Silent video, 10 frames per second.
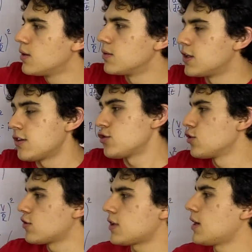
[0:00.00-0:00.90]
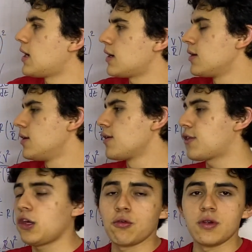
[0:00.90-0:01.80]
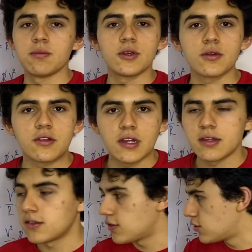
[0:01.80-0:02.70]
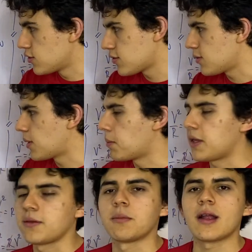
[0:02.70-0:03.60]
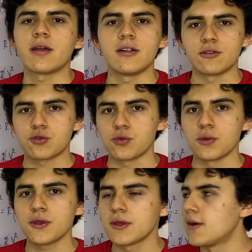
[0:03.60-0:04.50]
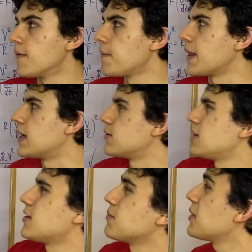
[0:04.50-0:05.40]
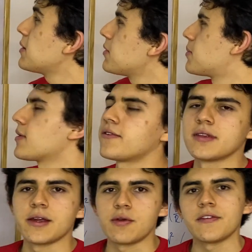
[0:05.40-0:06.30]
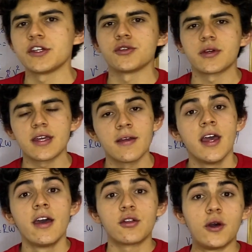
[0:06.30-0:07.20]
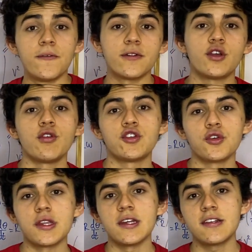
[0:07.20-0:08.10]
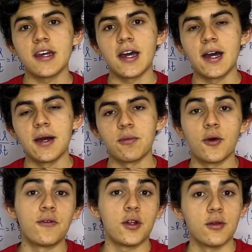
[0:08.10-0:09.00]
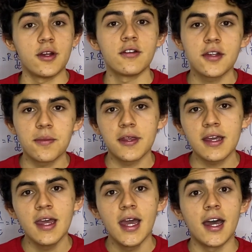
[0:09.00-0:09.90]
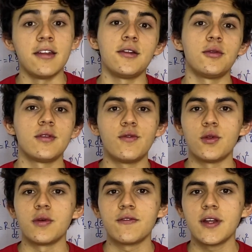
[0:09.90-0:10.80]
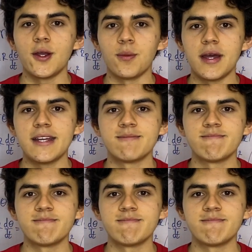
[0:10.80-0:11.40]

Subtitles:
This is just a theorem, you could say. This is just a mathematical truth, and this is maybe a bit of a derivation, okay? So hopefully you enjoyed this. Hopefully you learned something, and see you in the following video. Bye.